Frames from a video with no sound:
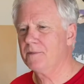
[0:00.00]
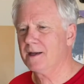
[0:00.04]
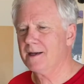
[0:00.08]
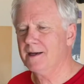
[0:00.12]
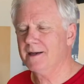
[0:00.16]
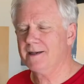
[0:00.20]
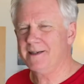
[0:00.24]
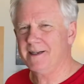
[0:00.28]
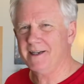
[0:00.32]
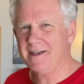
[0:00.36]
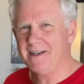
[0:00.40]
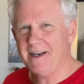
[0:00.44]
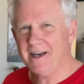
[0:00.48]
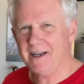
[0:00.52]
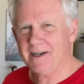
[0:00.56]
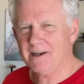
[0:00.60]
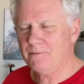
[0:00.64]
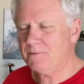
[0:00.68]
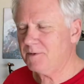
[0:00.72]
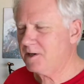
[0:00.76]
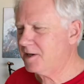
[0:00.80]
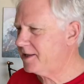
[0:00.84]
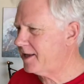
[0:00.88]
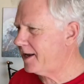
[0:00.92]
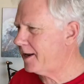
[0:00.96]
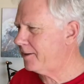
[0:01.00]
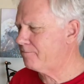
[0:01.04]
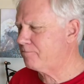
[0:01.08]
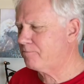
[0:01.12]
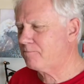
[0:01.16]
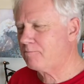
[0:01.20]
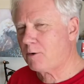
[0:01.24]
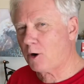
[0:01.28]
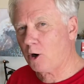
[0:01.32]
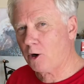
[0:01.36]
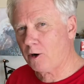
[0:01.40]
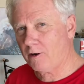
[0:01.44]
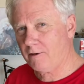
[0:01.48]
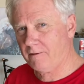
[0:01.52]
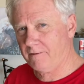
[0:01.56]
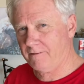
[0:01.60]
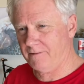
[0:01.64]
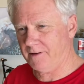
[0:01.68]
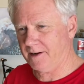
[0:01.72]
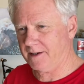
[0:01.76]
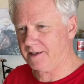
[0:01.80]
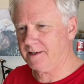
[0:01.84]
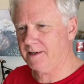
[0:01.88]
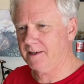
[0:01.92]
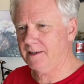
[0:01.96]
to get them to that
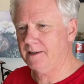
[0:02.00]
perfect